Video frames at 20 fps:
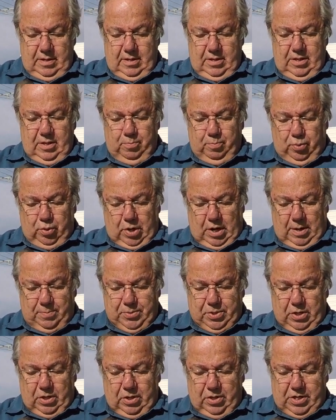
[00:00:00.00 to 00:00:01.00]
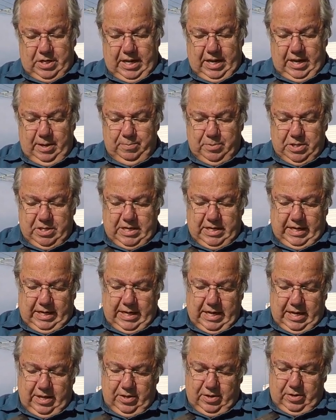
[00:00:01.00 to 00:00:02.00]
the props are taped
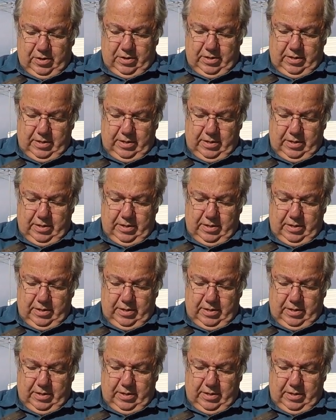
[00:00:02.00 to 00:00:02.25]
together.